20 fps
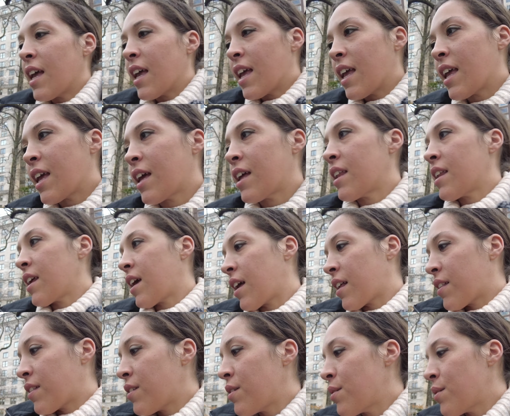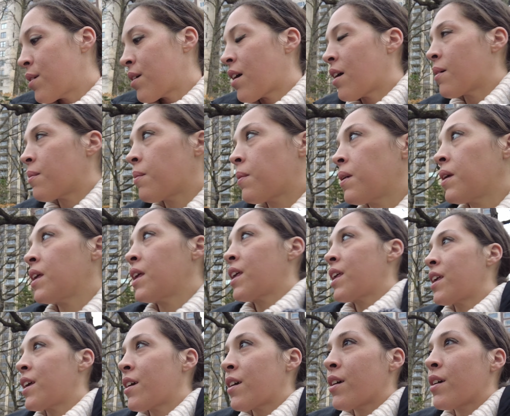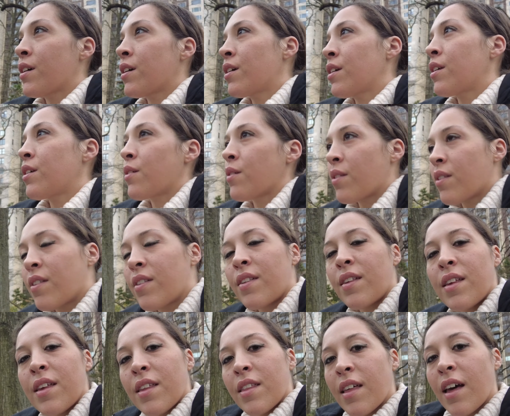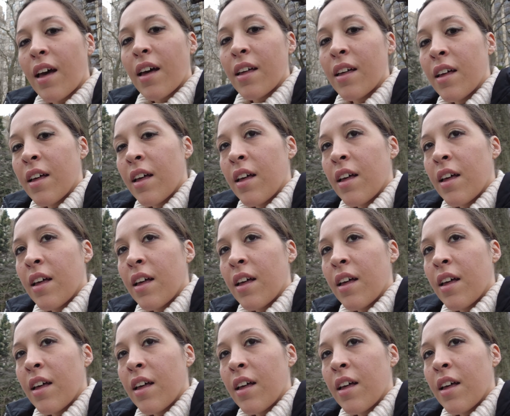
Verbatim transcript: And as you come here, you'll see that